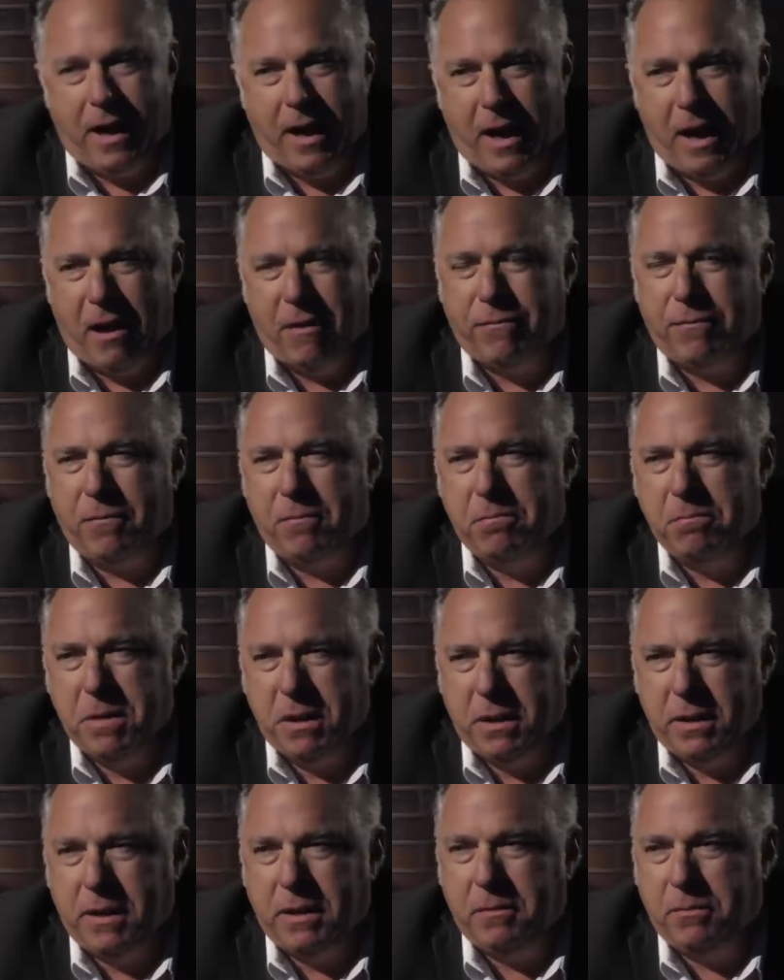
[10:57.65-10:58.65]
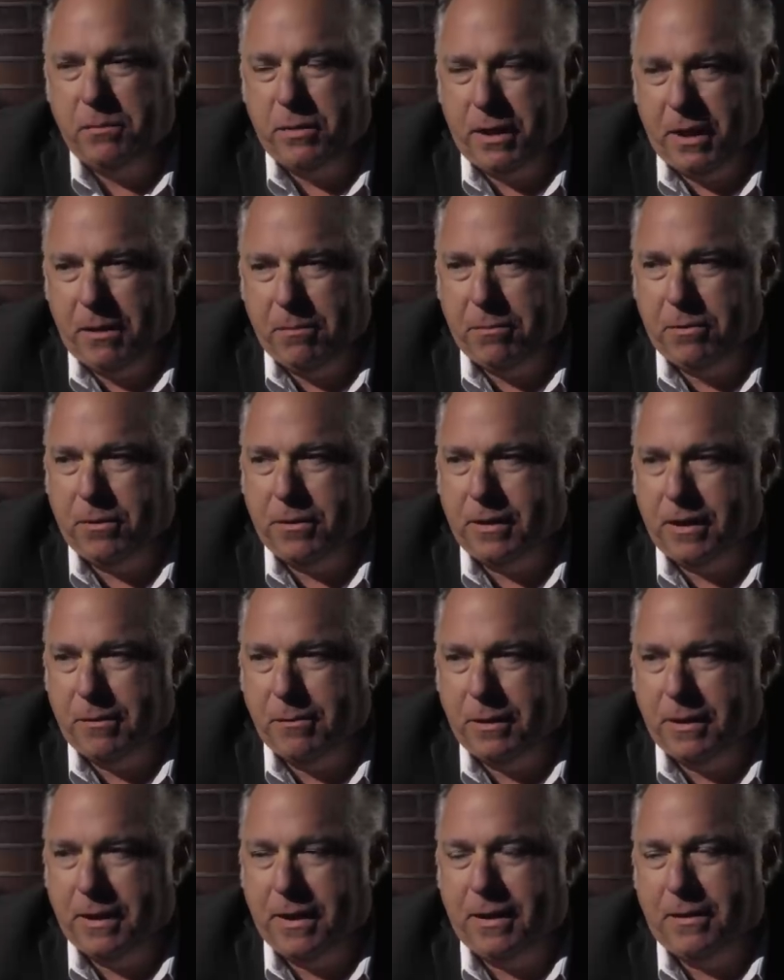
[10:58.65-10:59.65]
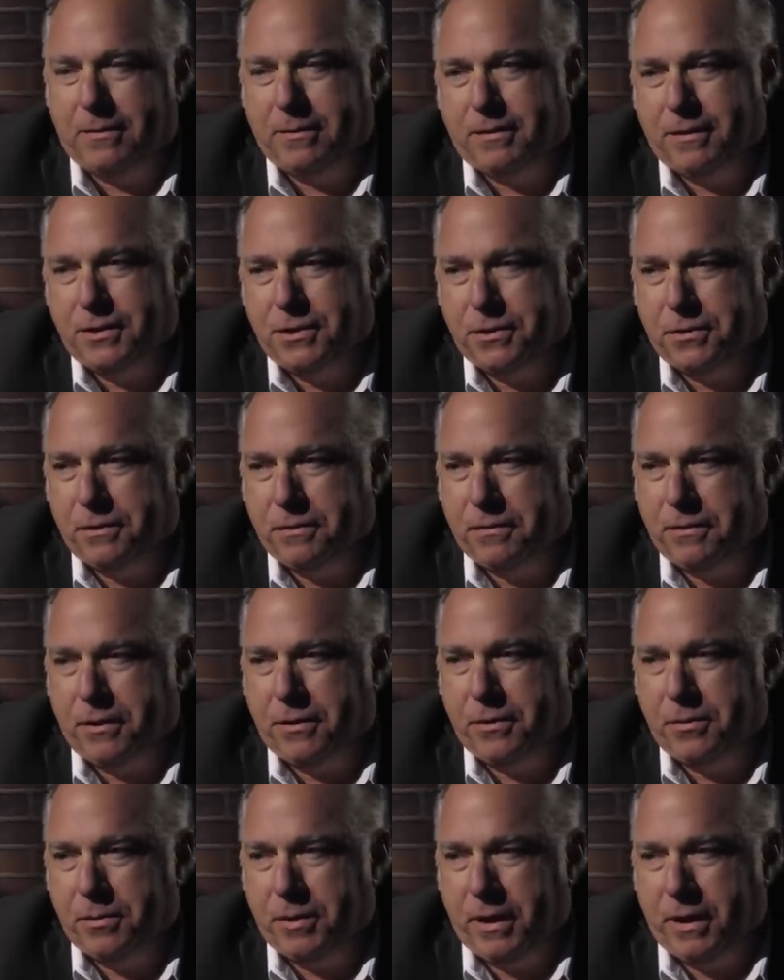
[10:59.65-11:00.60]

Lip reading: 500,000 people coming out to join Father